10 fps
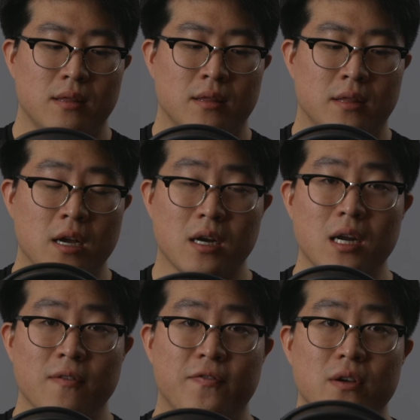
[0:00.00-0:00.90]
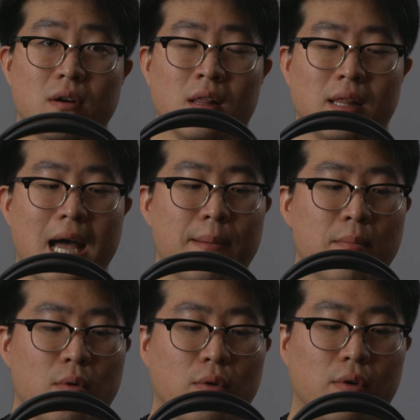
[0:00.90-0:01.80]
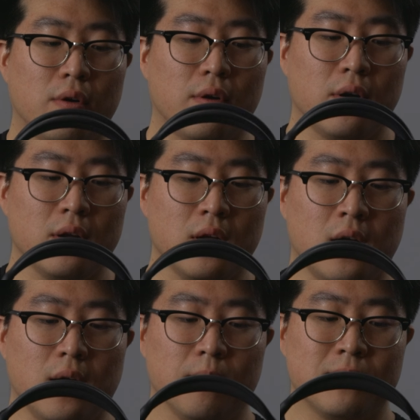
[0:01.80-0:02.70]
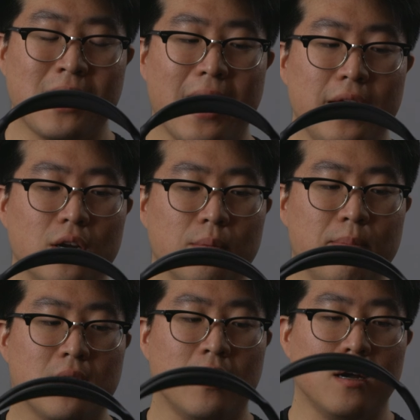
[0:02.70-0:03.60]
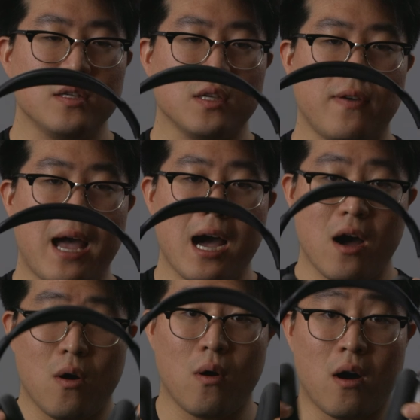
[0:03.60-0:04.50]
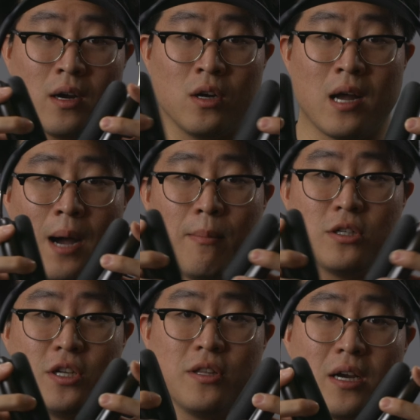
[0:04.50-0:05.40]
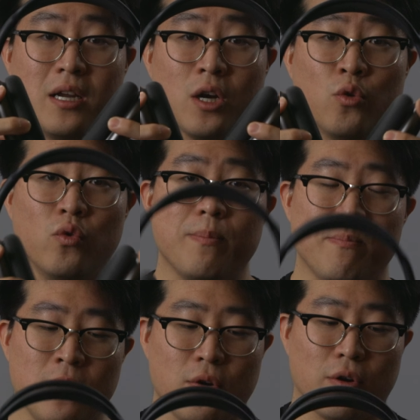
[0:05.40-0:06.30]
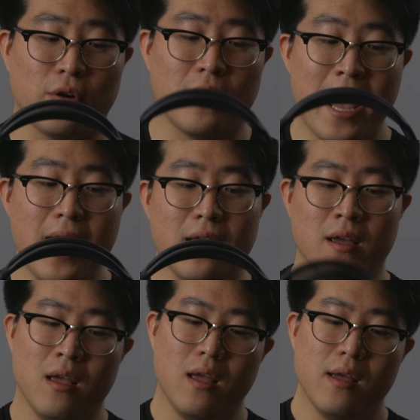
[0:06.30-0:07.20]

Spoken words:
they're gonna feel a lot more tighter because of how much they're gonna grip your head.